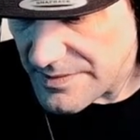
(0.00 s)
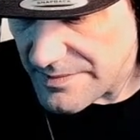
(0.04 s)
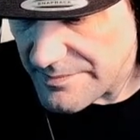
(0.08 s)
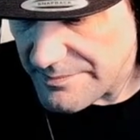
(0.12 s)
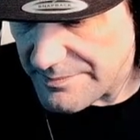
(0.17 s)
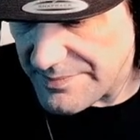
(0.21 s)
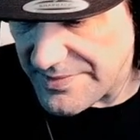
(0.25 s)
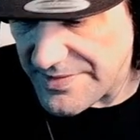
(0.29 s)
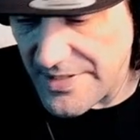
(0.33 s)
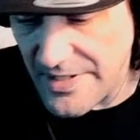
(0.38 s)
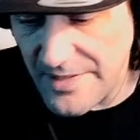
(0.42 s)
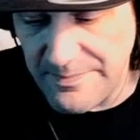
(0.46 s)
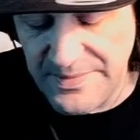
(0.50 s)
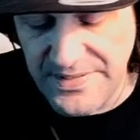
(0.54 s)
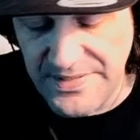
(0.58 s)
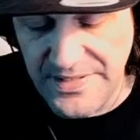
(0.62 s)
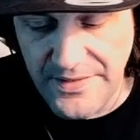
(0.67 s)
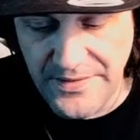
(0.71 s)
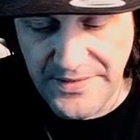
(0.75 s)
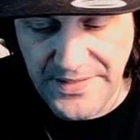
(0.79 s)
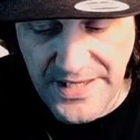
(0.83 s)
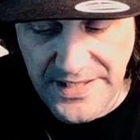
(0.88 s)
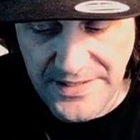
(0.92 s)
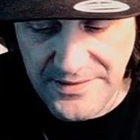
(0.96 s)
BRB,
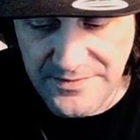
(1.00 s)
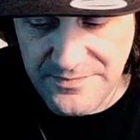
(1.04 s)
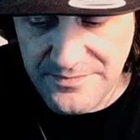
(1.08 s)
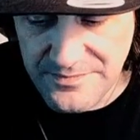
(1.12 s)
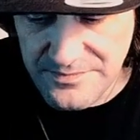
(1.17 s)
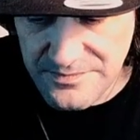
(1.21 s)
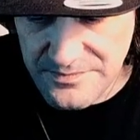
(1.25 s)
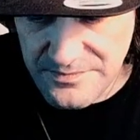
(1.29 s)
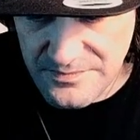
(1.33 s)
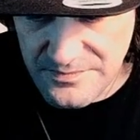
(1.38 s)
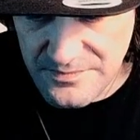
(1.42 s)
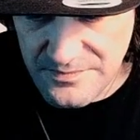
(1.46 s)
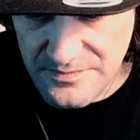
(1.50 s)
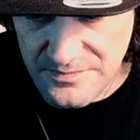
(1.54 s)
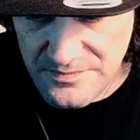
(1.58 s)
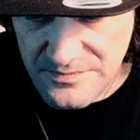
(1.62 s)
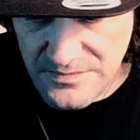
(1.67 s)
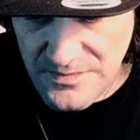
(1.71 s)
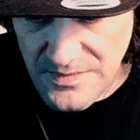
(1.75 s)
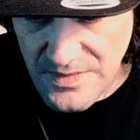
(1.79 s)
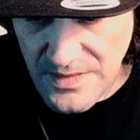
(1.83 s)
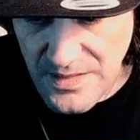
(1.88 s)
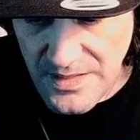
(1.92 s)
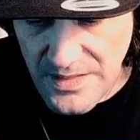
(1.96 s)
okay?
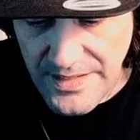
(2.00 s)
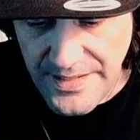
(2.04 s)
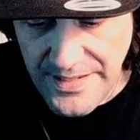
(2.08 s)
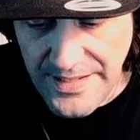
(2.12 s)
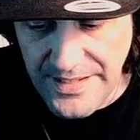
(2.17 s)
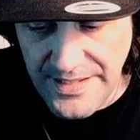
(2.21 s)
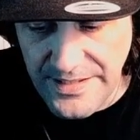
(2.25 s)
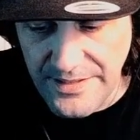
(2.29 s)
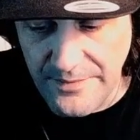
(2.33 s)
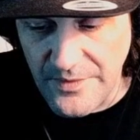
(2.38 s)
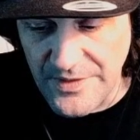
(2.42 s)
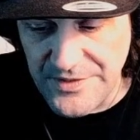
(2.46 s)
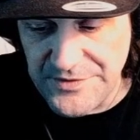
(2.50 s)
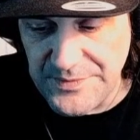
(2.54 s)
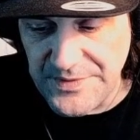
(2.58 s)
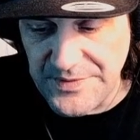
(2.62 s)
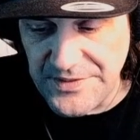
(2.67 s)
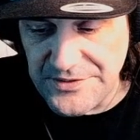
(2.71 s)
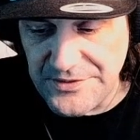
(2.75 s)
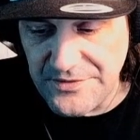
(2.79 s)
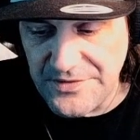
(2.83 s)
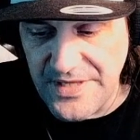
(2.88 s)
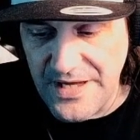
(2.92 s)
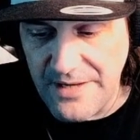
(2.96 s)
And then once we
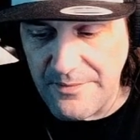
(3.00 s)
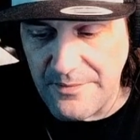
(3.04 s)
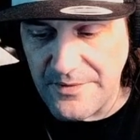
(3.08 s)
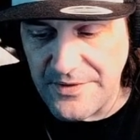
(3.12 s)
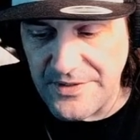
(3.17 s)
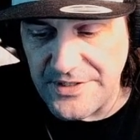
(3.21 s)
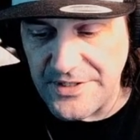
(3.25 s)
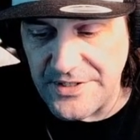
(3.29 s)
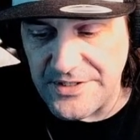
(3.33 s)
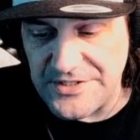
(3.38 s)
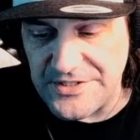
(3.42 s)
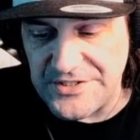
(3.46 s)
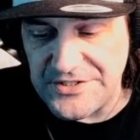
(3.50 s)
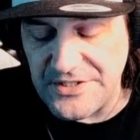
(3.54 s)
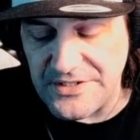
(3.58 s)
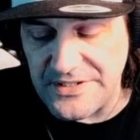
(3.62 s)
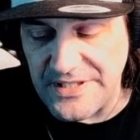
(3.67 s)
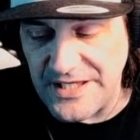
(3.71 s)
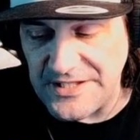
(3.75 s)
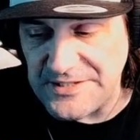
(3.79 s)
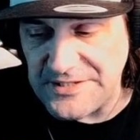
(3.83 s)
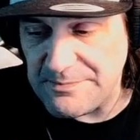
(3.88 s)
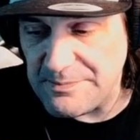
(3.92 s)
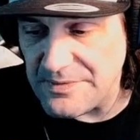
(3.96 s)
do that, we're going to go to
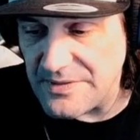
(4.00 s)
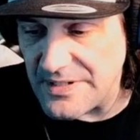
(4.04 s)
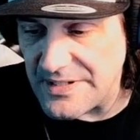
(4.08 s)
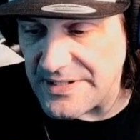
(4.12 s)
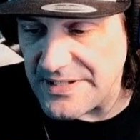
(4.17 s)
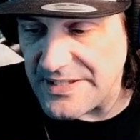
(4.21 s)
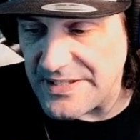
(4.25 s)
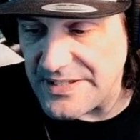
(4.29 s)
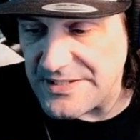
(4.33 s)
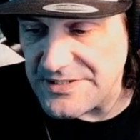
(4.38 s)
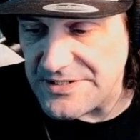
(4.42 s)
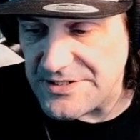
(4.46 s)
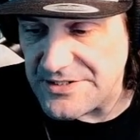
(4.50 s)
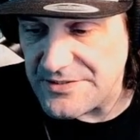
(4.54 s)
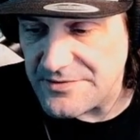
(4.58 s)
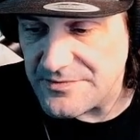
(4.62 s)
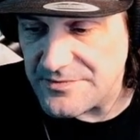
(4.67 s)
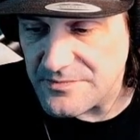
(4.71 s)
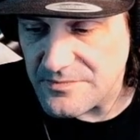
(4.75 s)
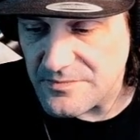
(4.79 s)
Select Plugins.